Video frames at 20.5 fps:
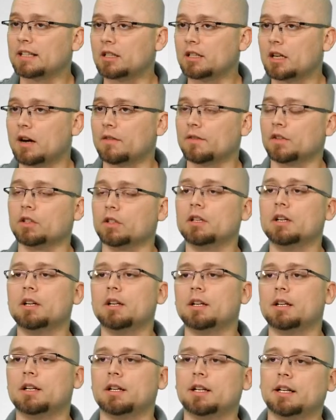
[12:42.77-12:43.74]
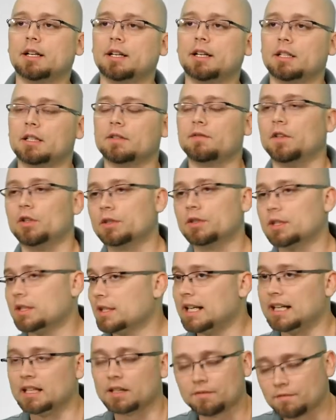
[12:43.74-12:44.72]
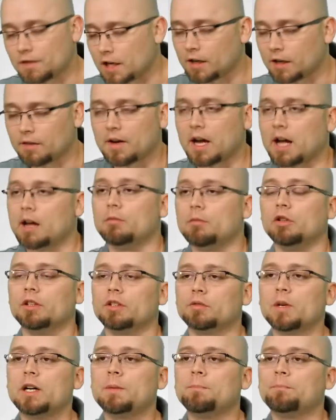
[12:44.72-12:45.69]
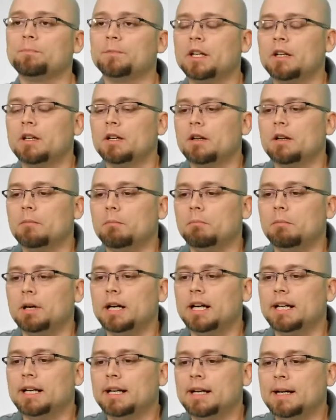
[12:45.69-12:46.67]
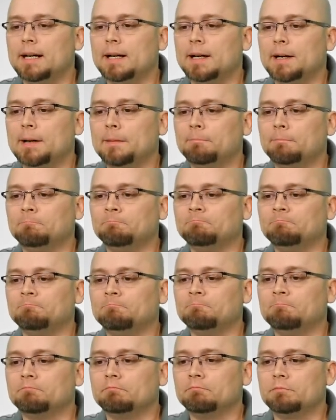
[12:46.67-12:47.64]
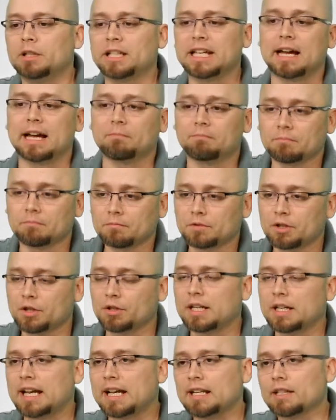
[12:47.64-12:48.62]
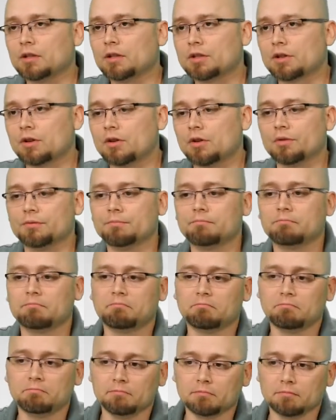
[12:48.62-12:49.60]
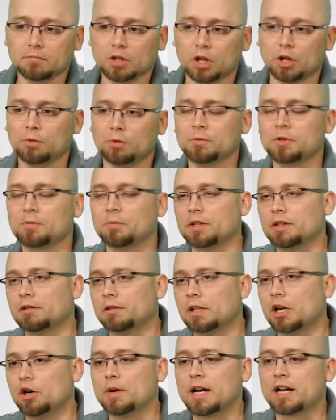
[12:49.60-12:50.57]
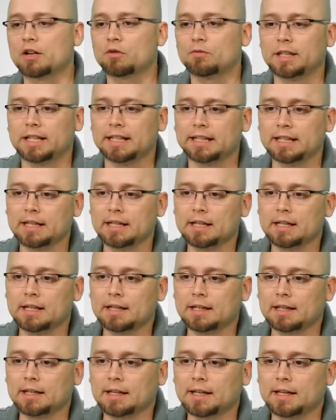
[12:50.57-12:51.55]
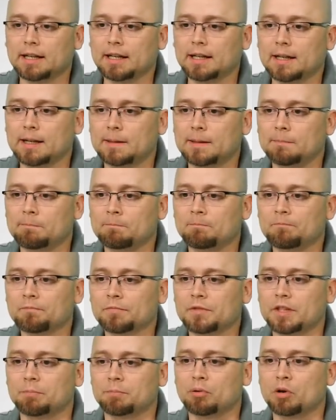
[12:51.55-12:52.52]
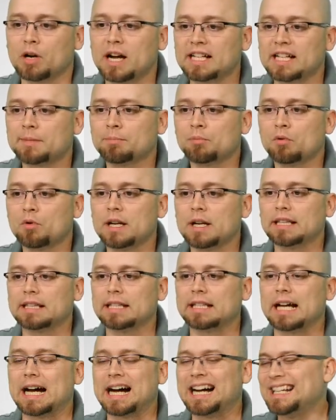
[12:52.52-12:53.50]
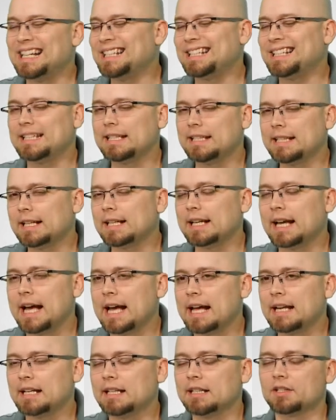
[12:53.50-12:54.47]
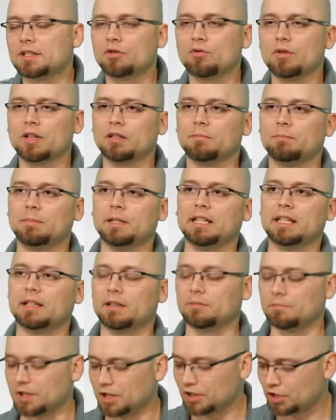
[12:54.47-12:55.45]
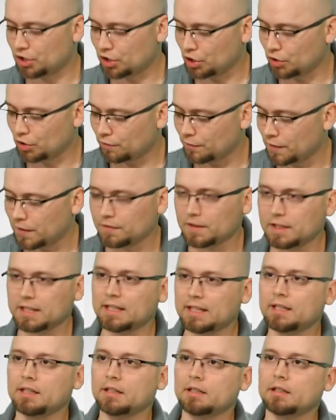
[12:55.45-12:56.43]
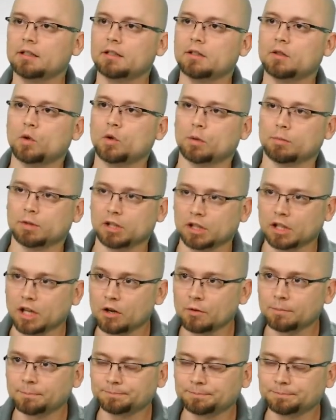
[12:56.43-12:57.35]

offer to folks, and that is very viable as well. But yeah, 2 to 8 years old, homes with low equity. The price point that I stick at is going to be a 250 or below.